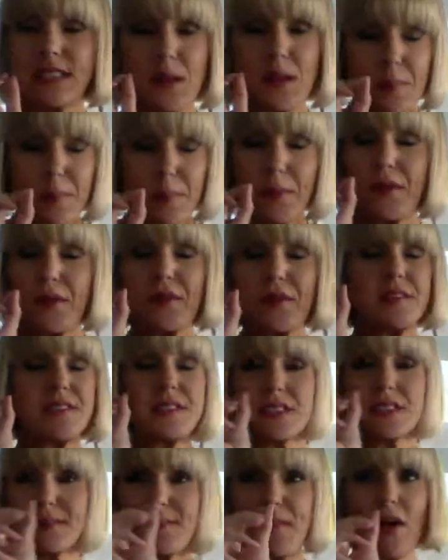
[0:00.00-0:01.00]

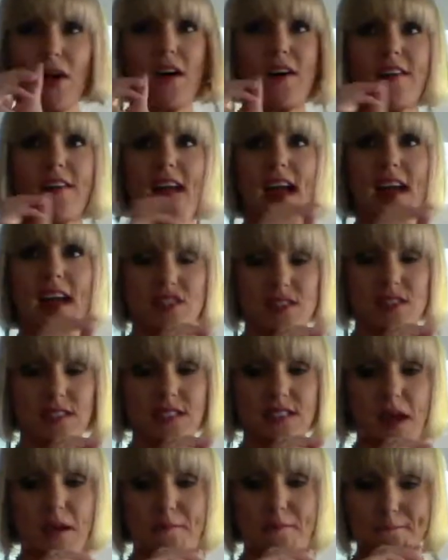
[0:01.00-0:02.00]
Simple, small
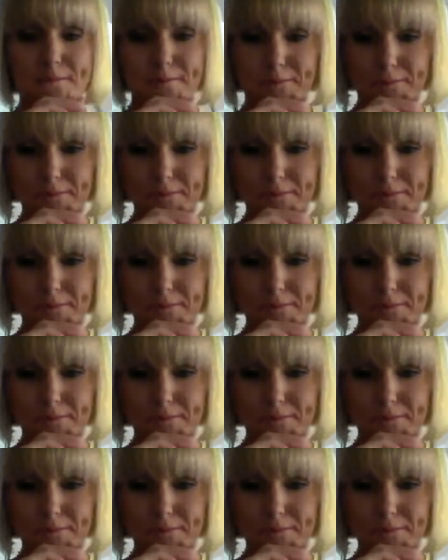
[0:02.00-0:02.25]
action step.